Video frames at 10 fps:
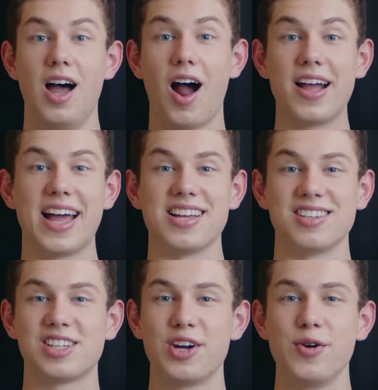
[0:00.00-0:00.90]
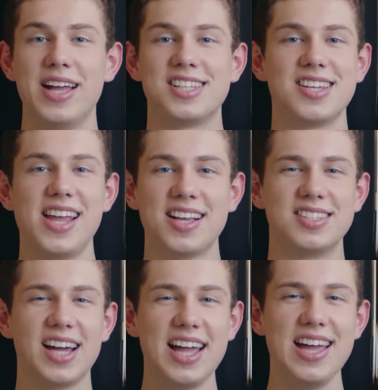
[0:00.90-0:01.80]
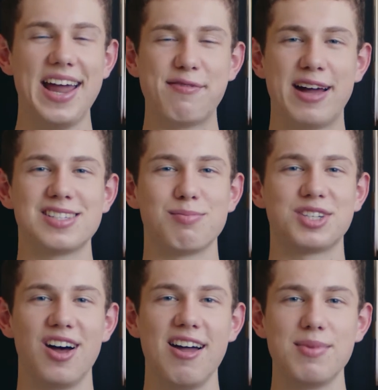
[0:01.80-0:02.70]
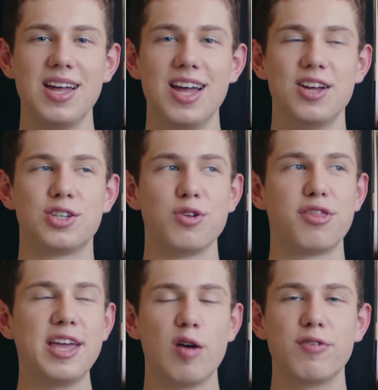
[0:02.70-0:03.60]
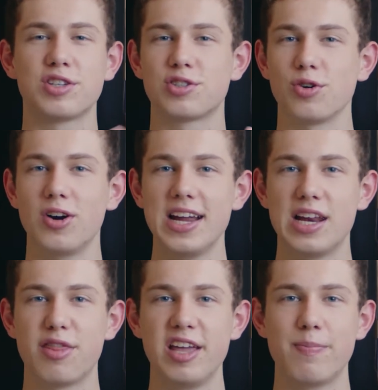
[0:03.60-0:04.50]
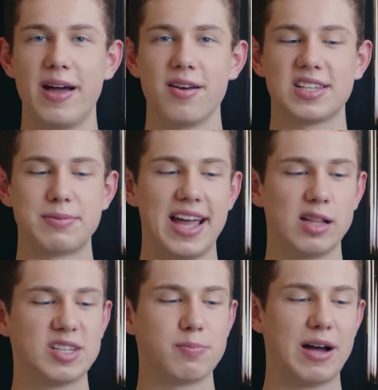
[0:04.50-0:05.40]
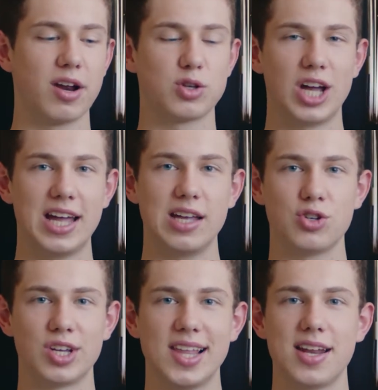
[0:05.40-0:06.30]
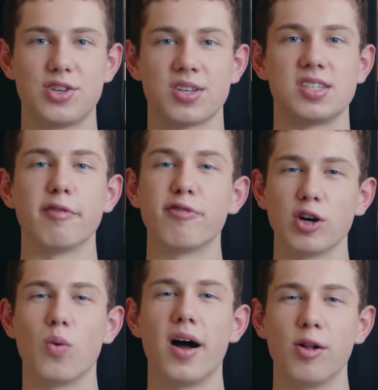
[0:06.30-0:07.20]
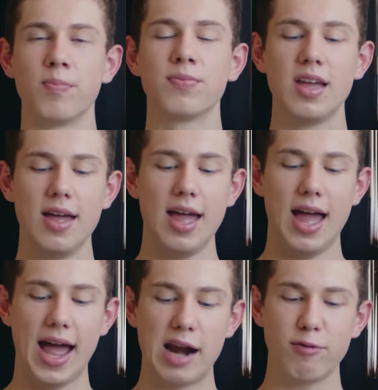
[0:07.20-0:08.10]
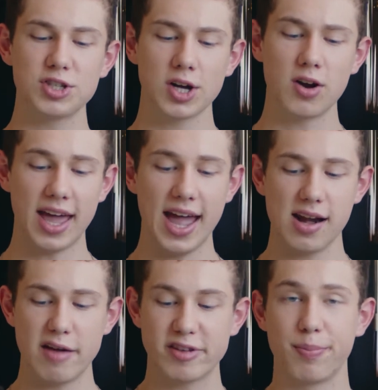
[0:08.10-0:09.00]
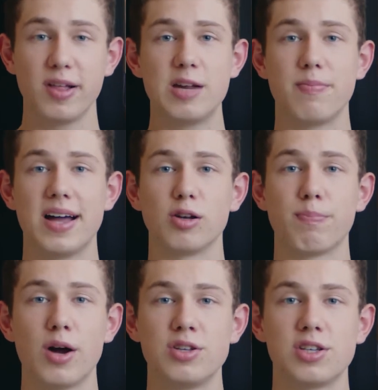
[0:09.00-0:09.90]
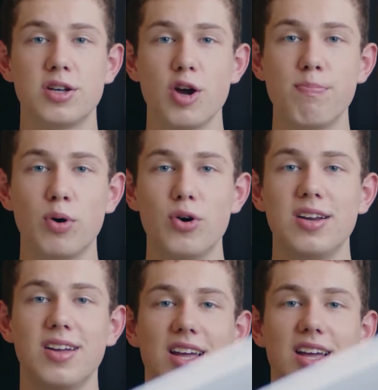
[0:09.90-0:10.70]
Okay, so it's the next day, and I've had some time to think over the story and think about some of the elements I might want to change and let it just sit for a while. And I've also gone ahead and I've completed my little post-it note board